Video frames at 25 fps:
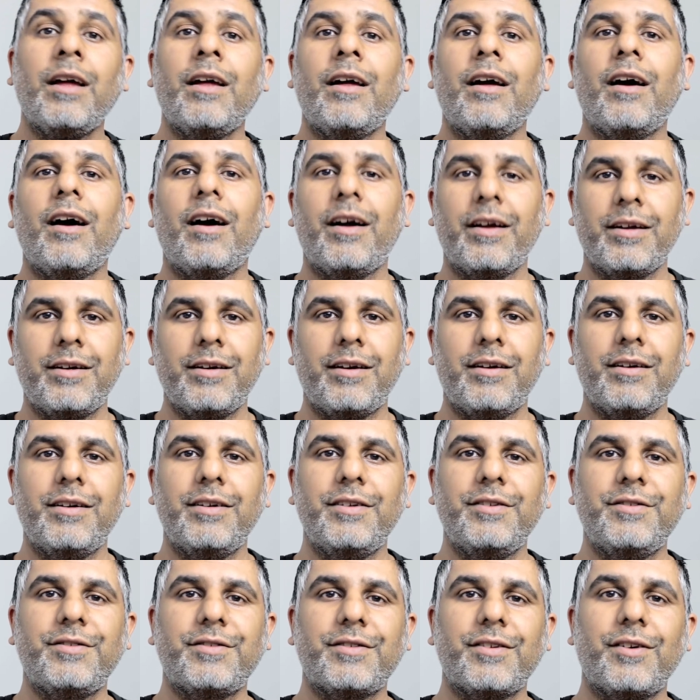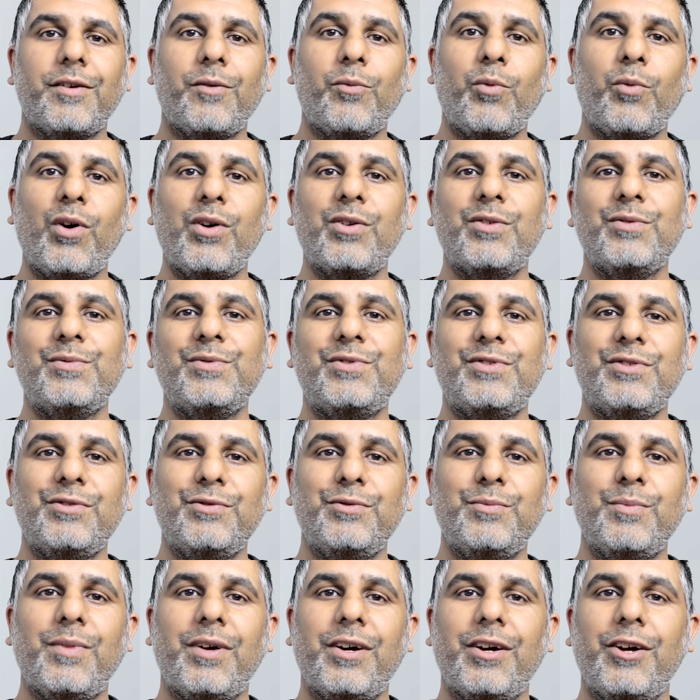Hi guys, welcome
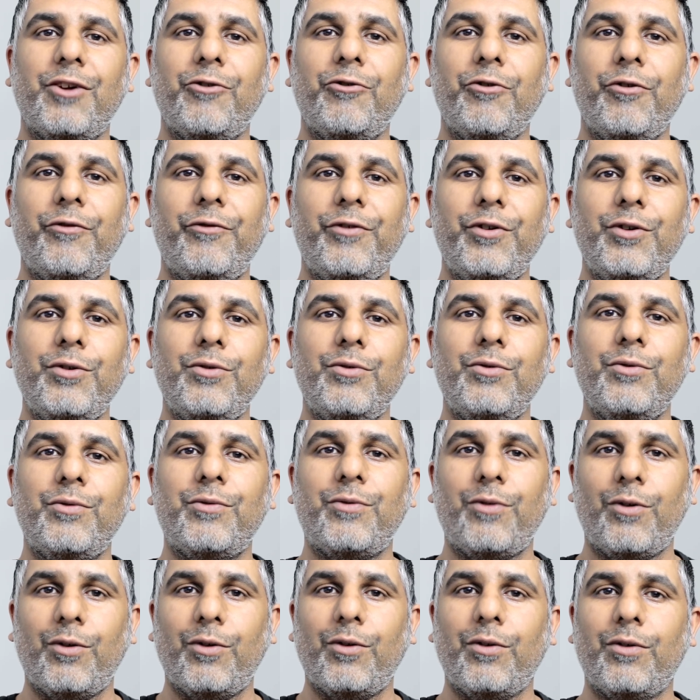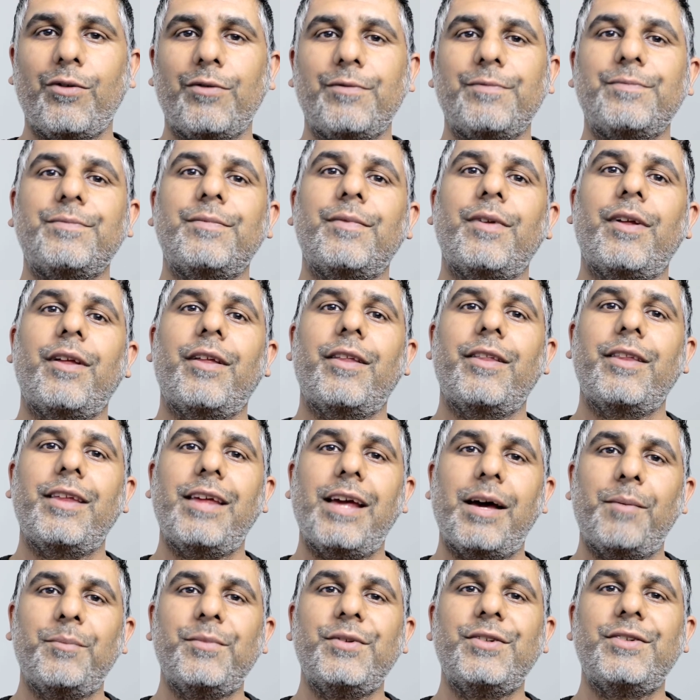to my review for the
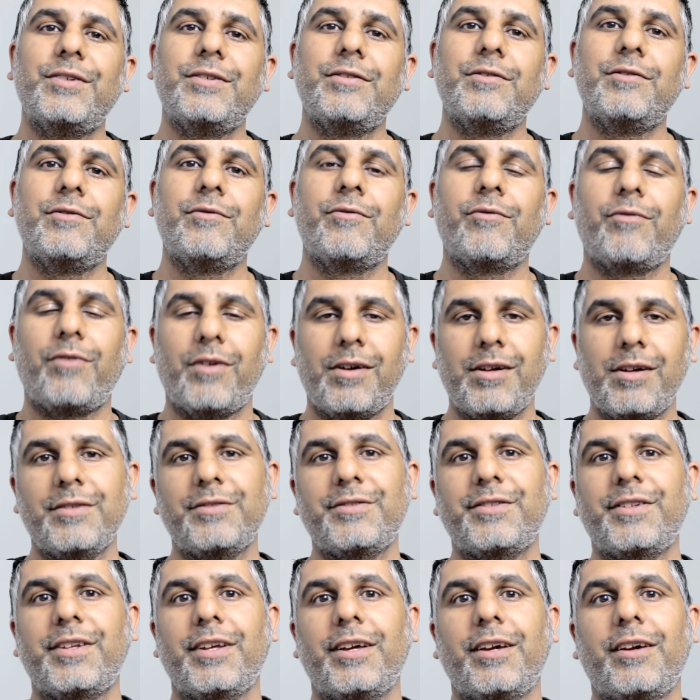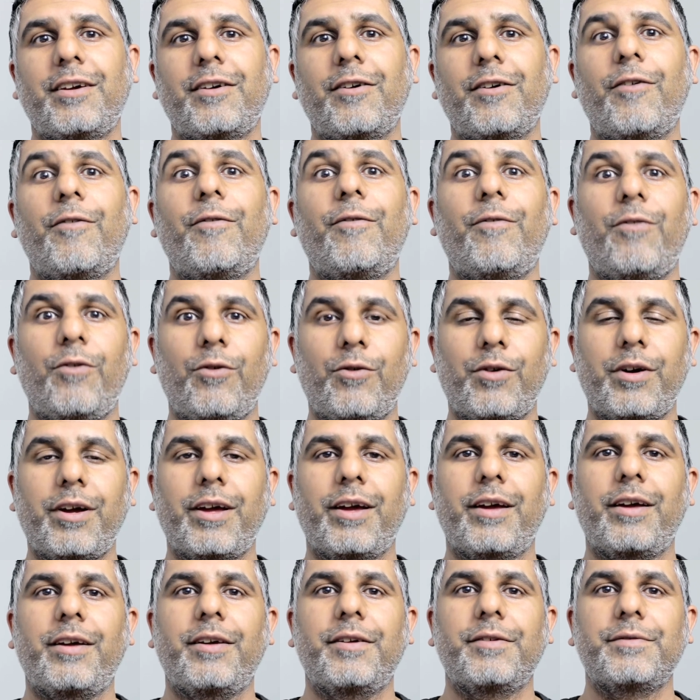Amazon Fire Stick
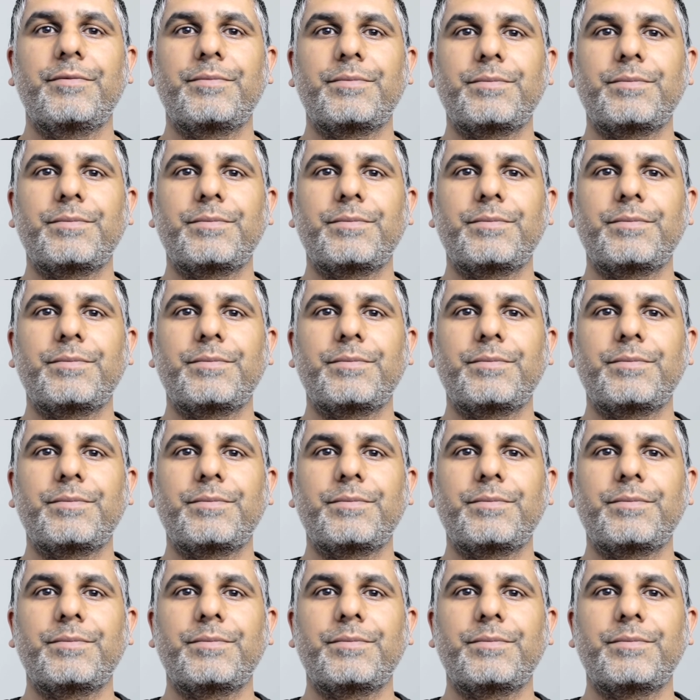4K.